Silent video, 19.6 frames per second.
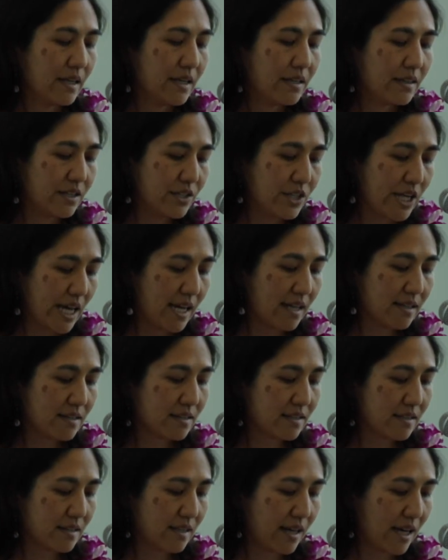The
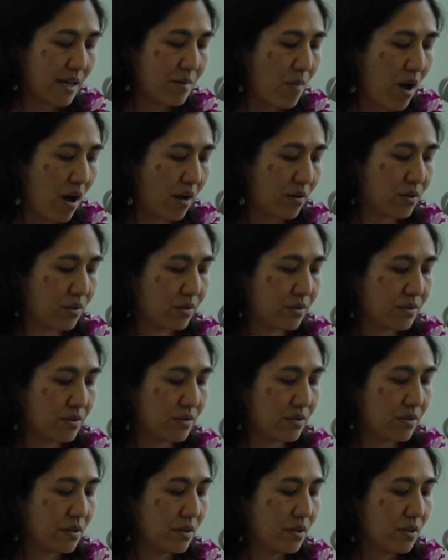jays and
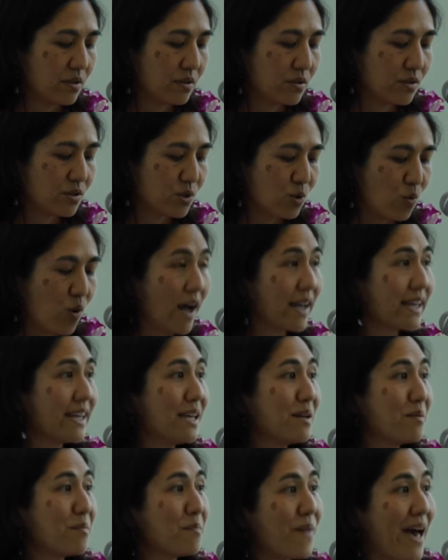mockers
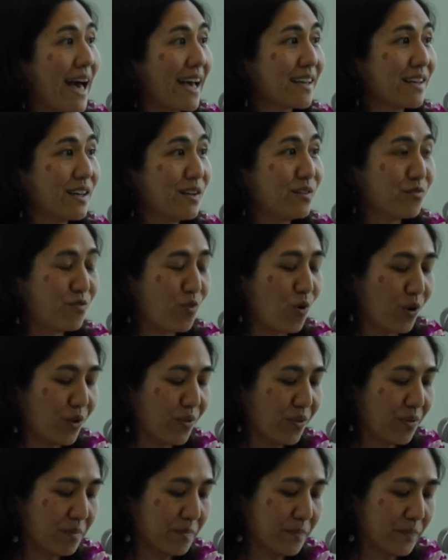squawking back and
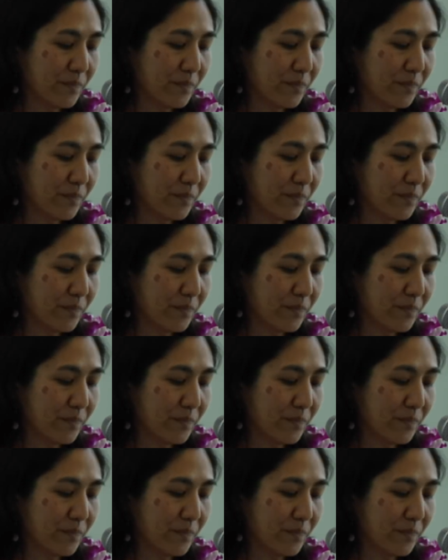forth,